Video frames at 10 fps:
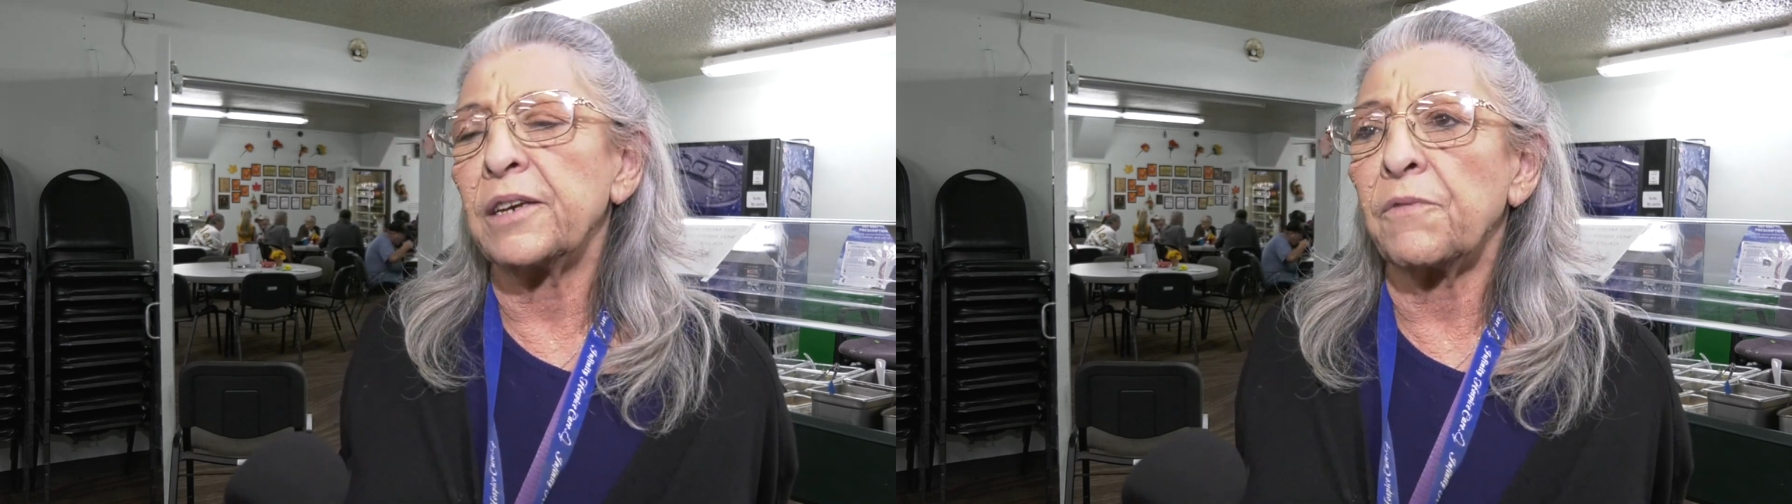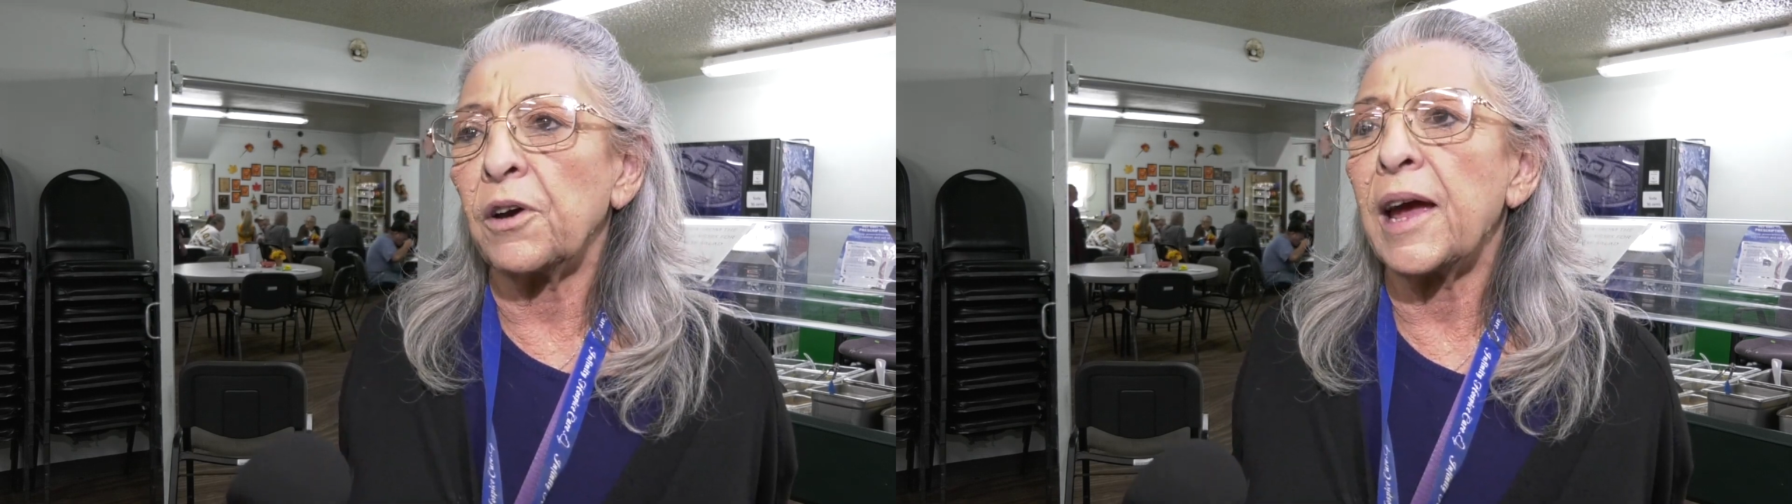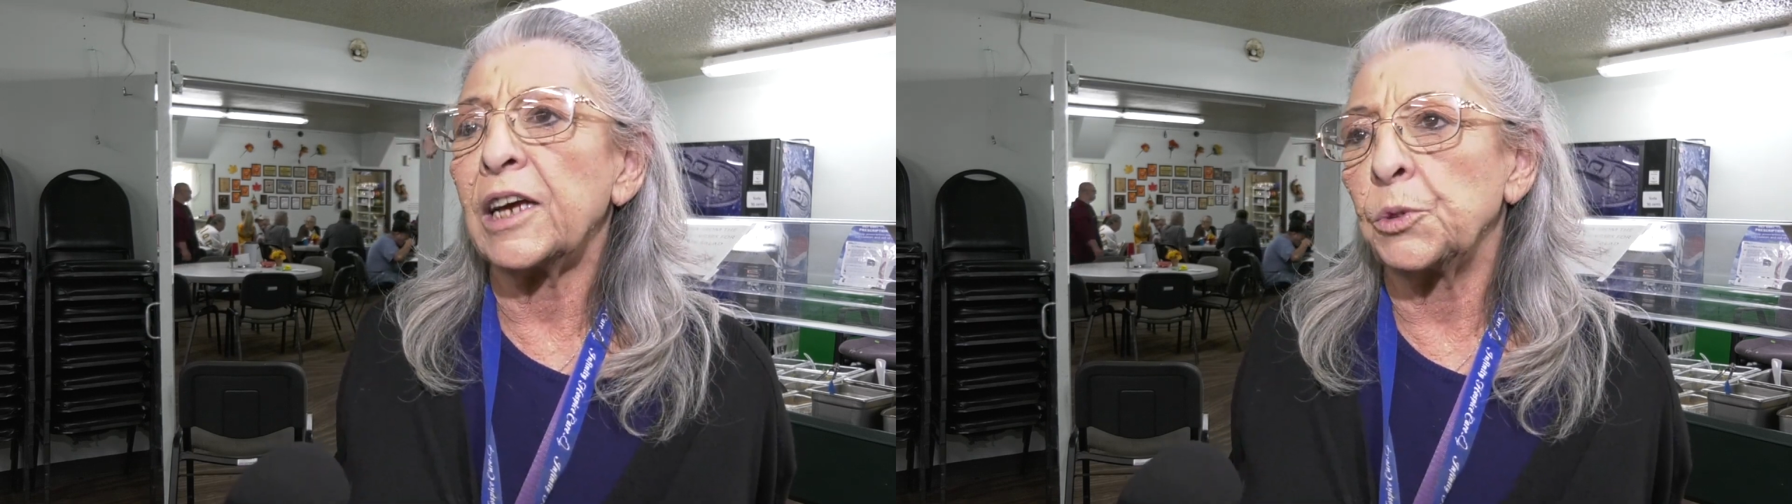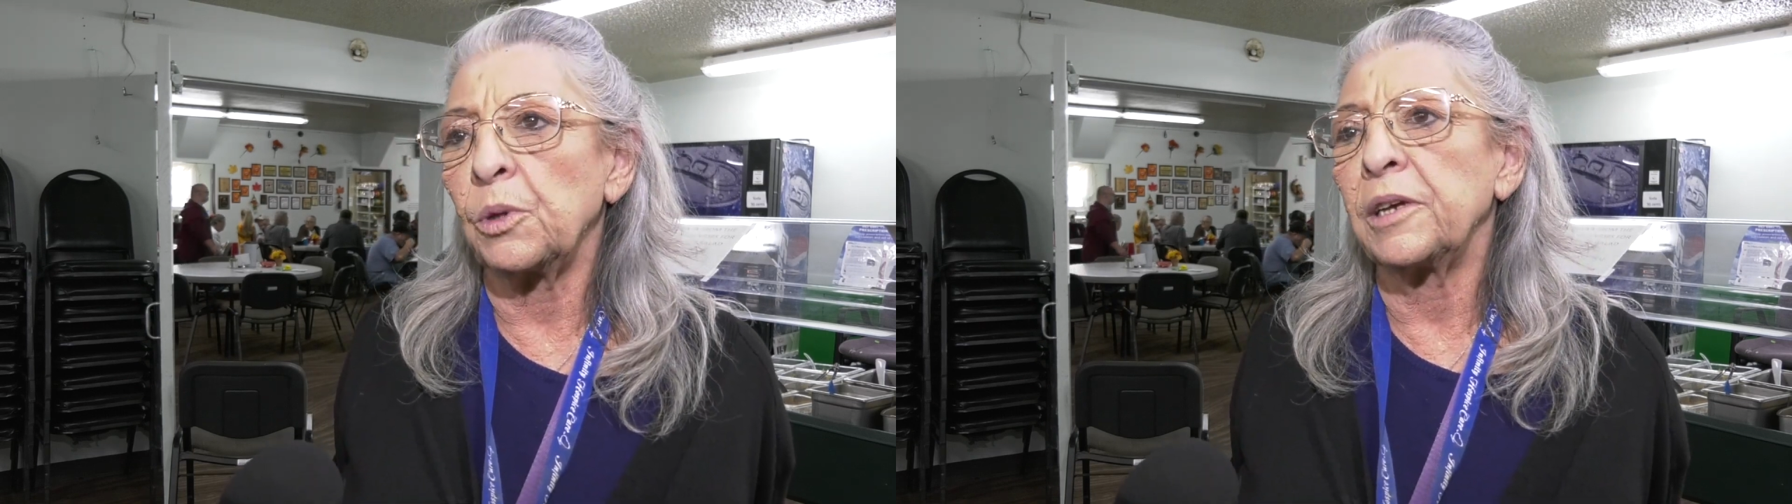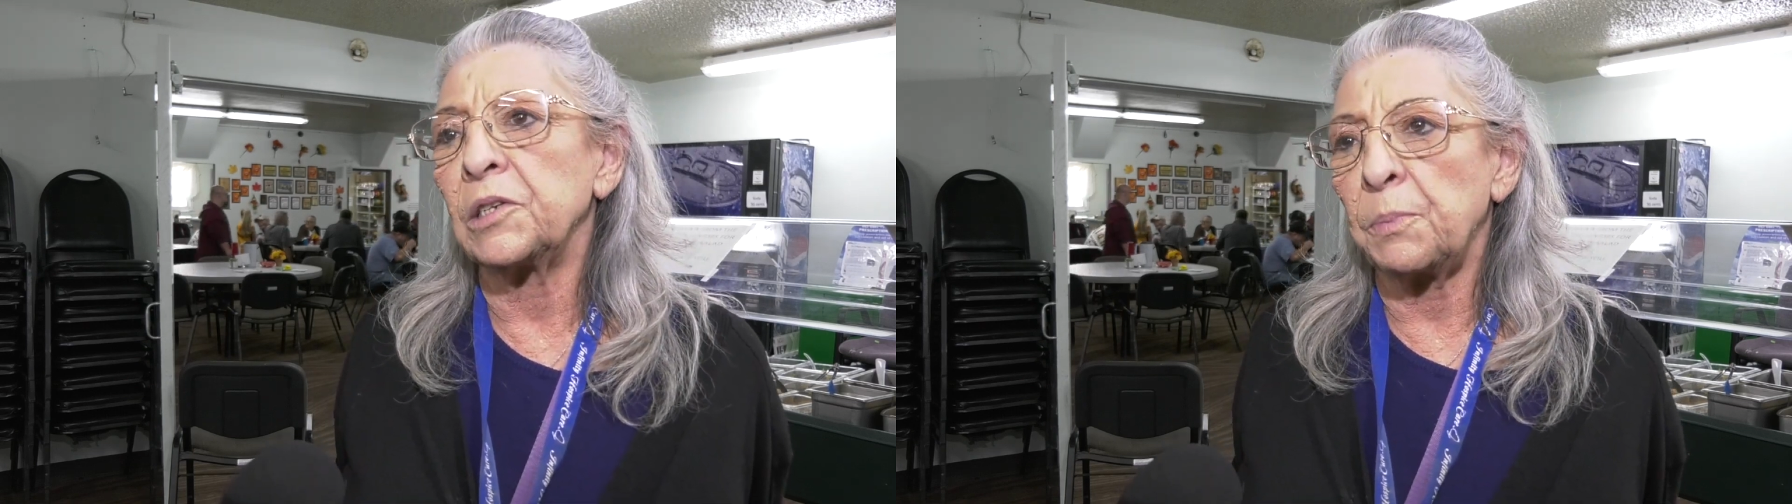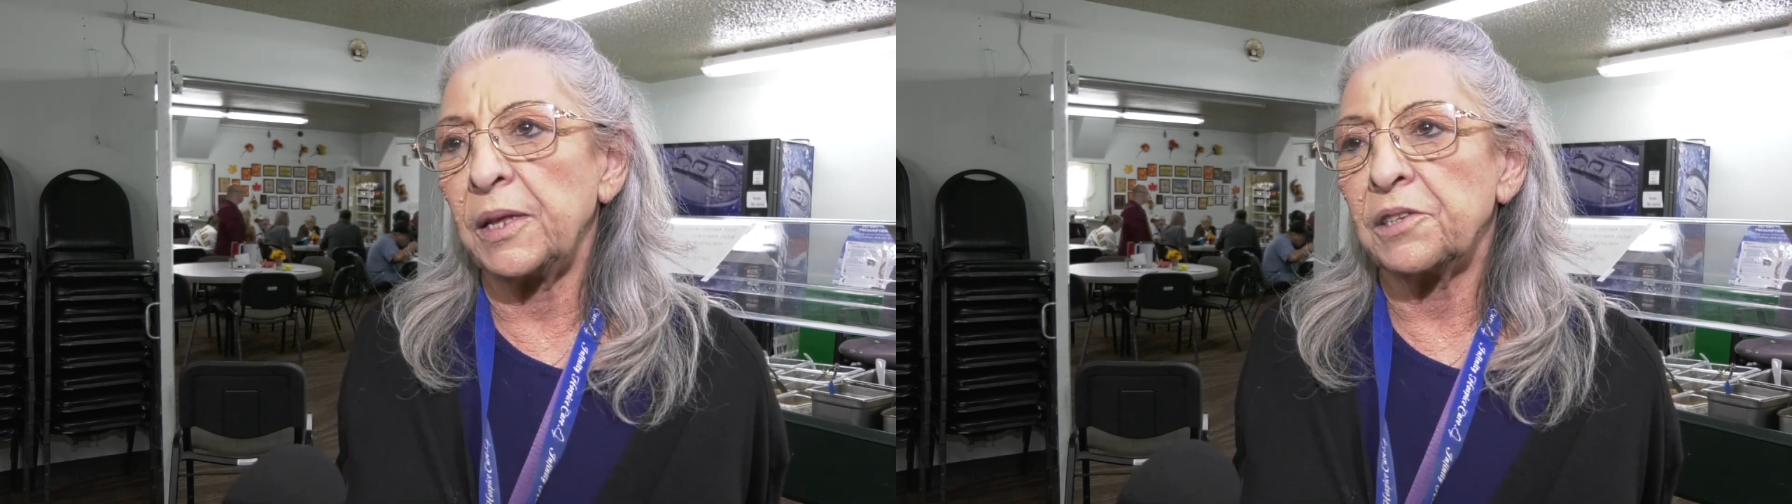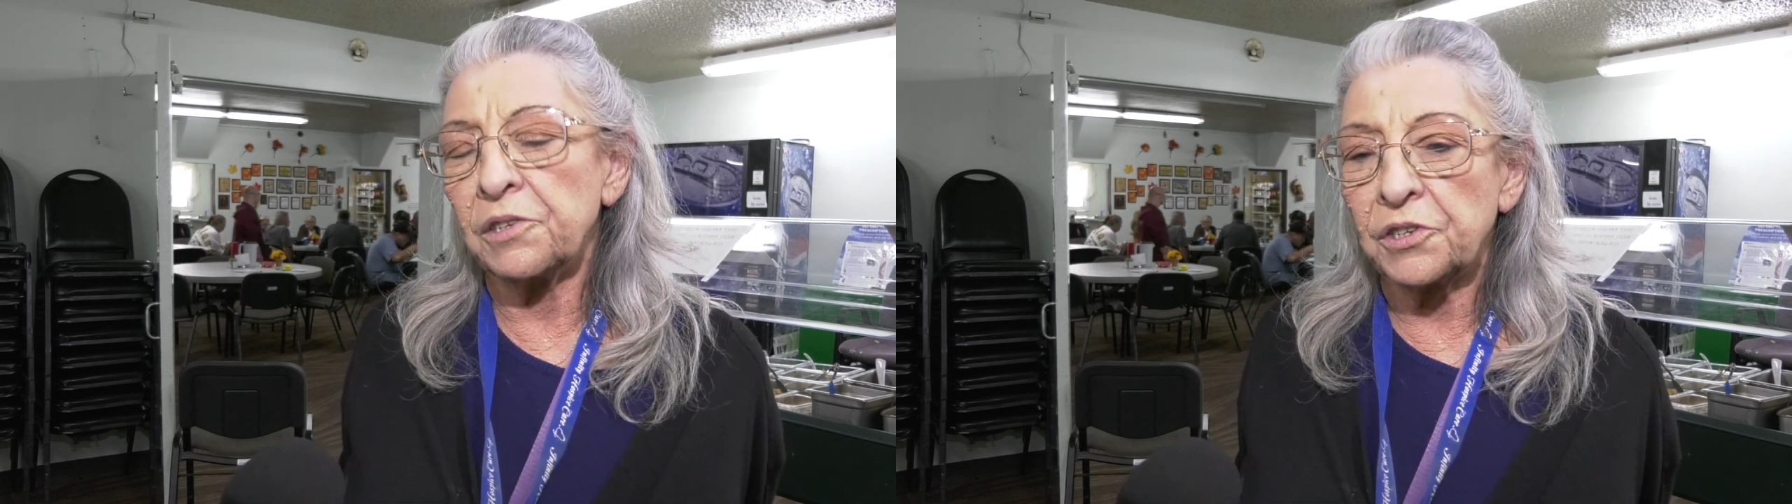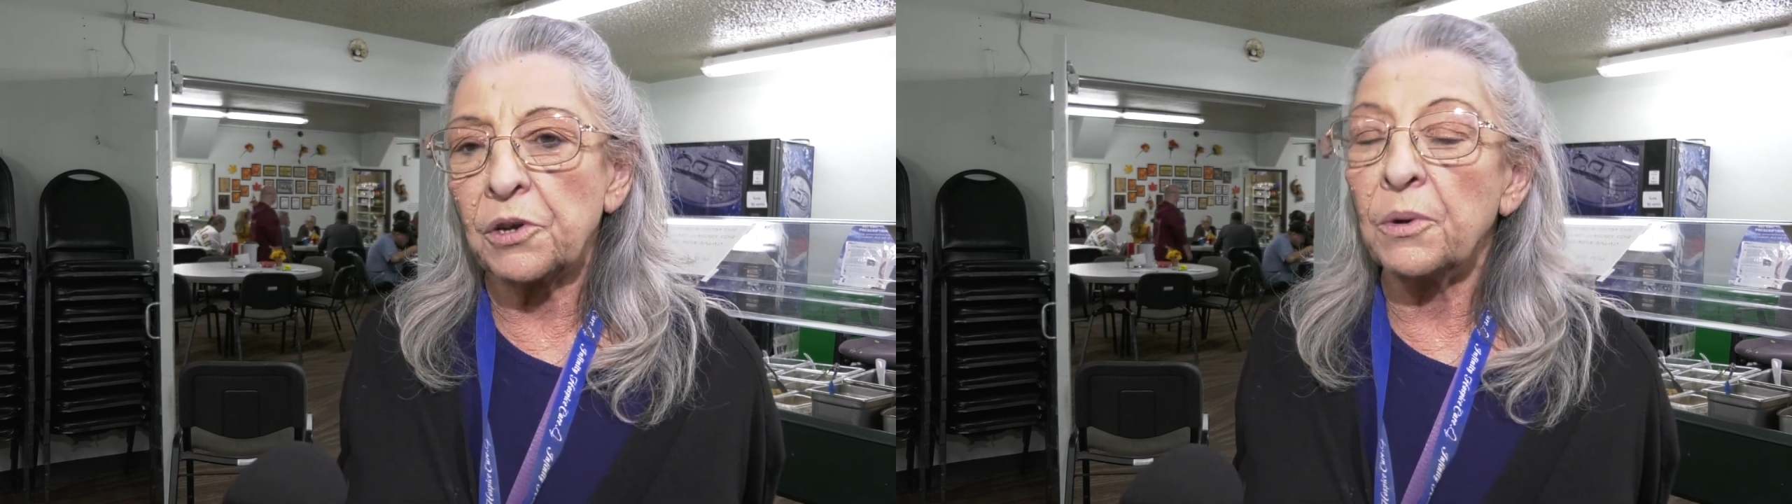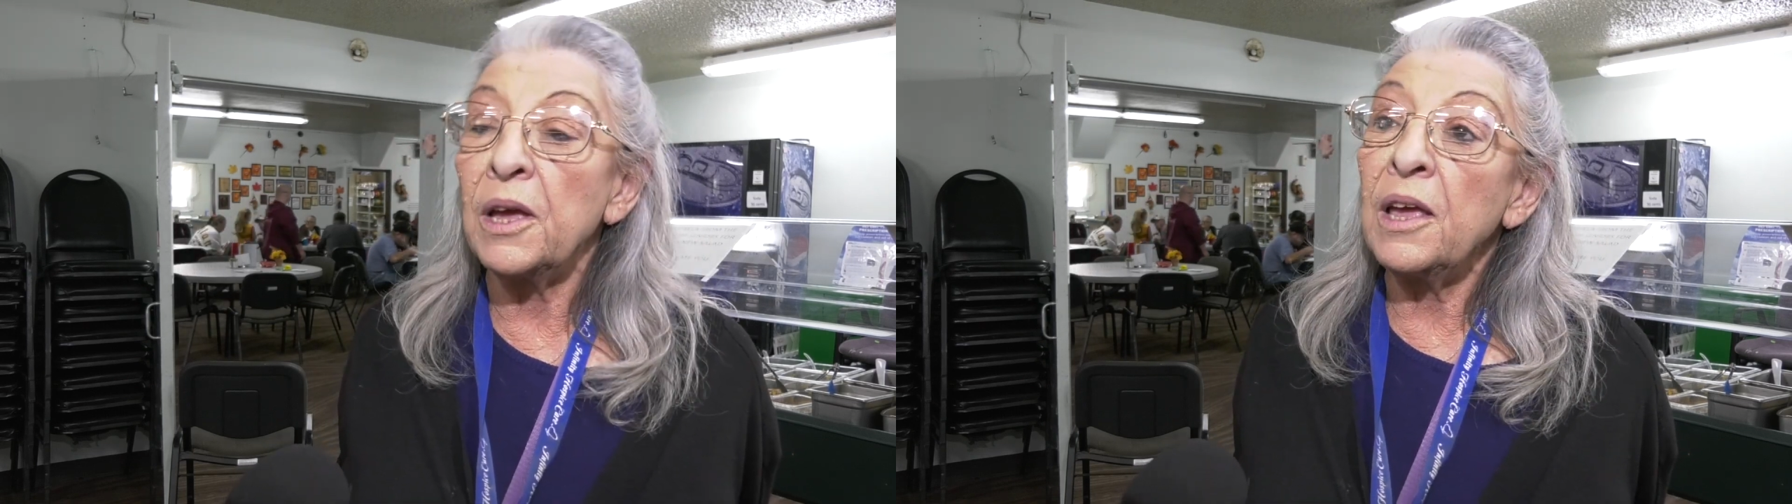of our actual expenses, so